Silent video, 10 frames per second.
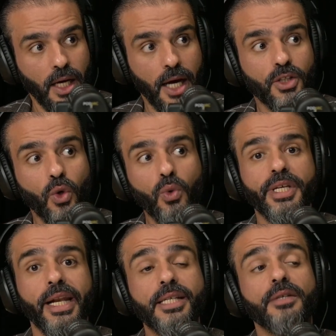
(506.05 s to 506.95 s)
And it's
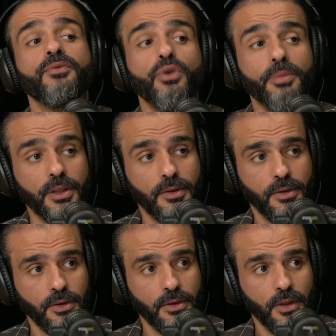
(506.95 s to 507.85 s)
always a lesson for me.
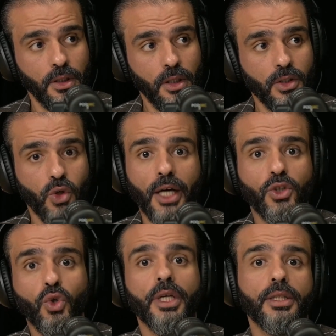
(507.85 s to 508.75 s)
So I
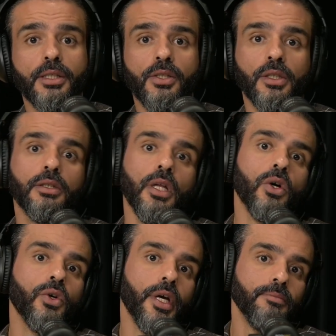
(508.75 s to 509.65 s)
took it as not
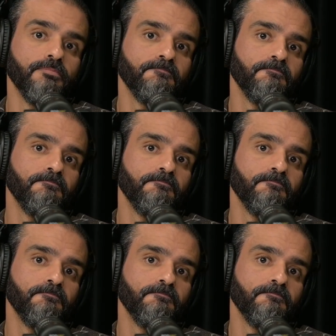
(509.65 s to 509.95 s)
like, okay,